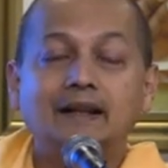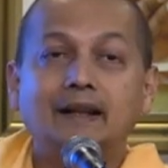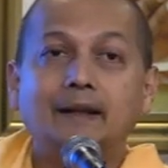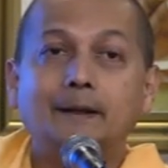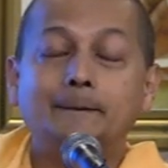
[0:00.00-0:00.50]

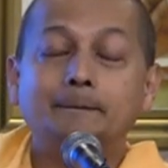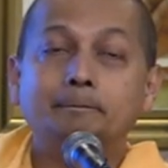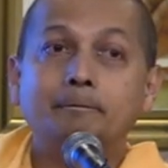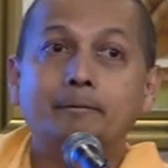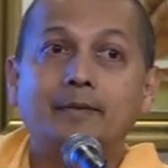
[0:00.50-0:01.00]

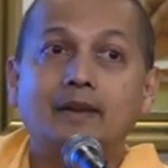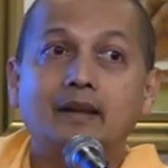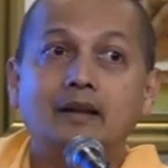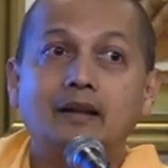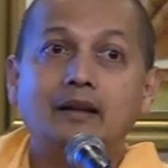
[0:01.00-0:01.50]
had
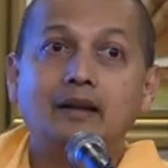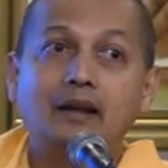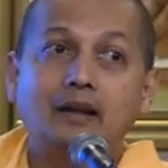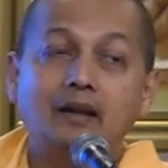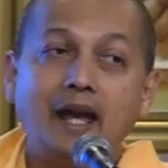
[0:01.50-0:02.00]

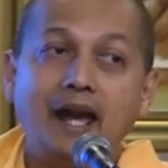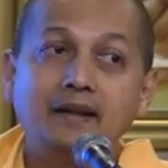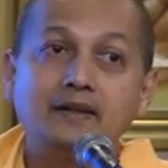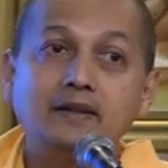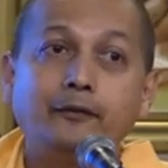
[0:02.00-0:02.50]

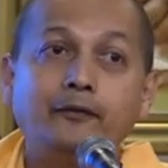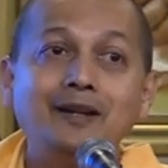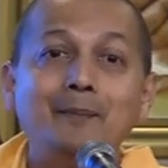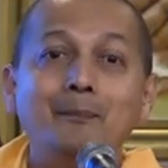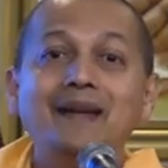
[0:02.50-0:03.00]
a
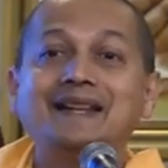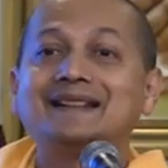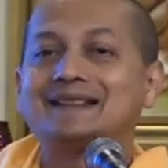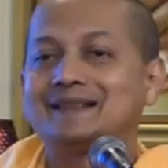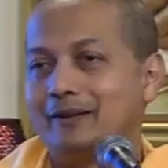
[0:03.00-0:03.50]
different
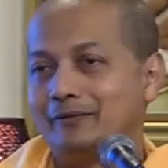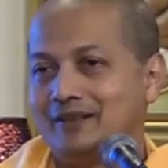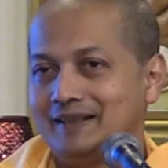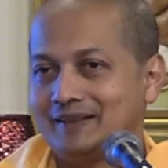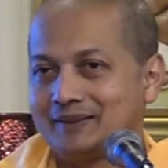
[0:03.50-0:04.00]
mix of
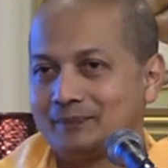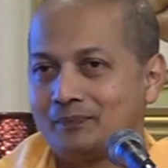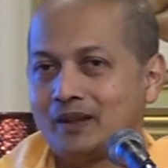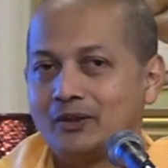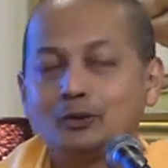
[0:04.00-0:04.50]
these.
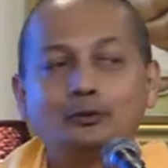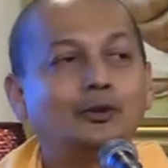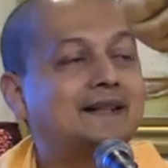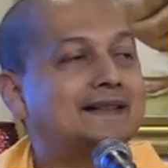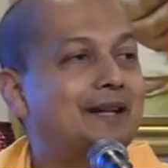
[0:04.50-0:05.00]
So
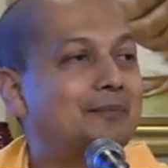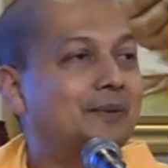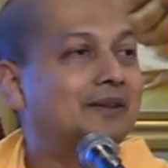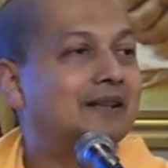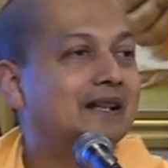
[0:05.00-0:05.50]
for
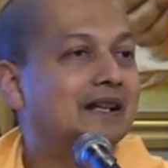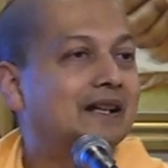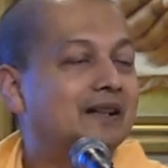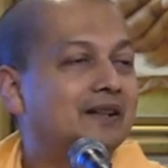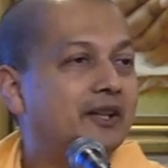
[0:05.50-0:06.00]
example,
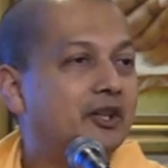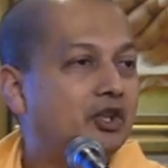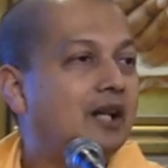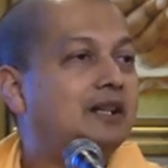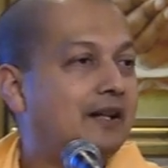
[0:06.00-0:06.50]

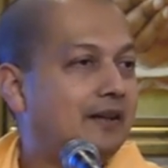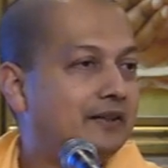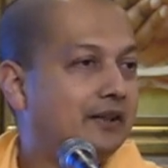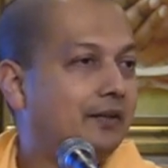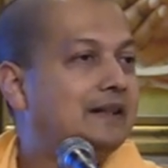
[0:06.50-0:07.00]
Shankara,
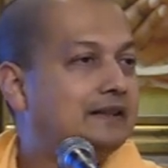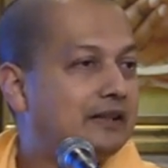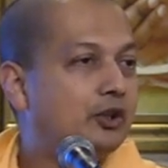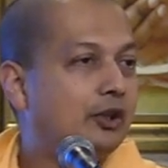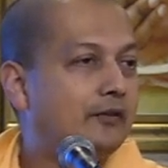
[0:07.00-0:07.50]
the great
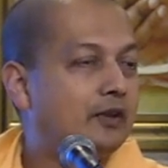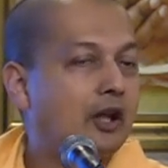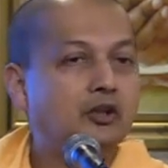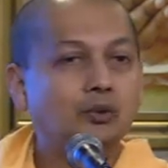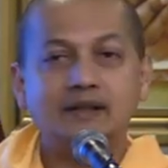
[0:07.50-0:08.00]
teacher of
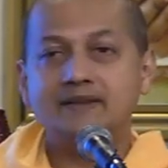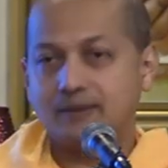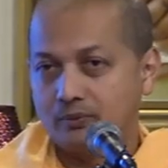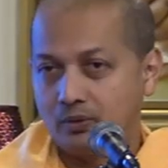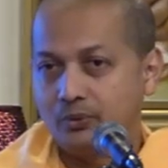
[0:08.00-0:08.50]

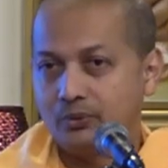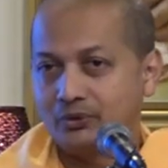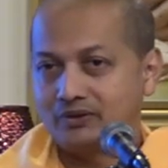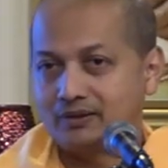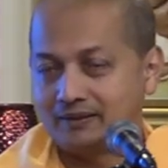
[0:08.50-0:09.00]
non-dualism,
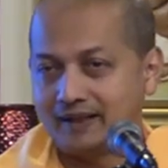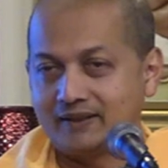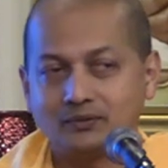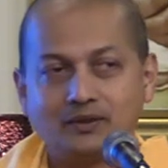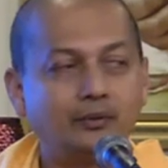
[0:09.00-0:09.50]
whose
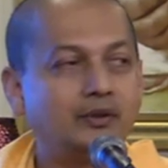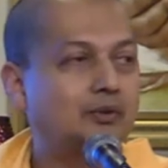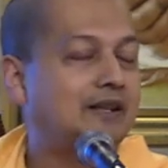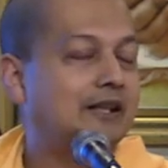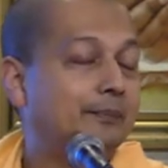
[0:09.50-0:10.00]
text we are going
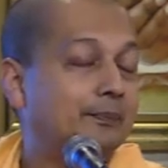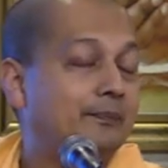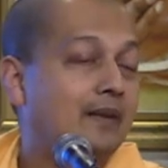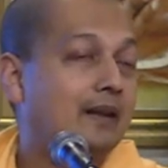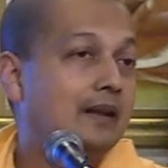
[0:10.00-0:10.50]
to take up.
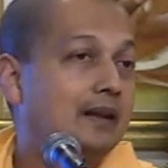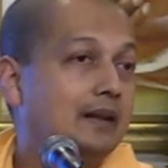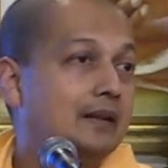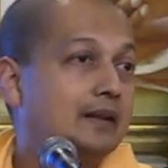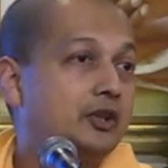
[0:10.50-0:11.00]

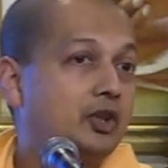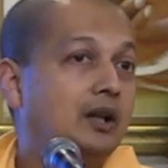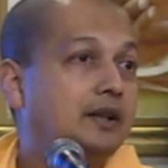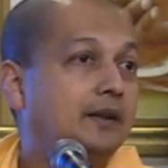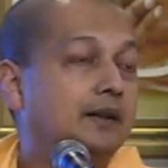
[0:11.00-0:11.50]

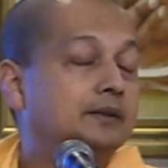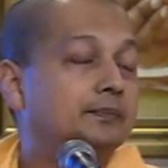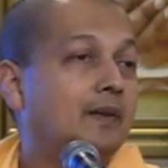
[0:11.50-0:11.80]
Shankara,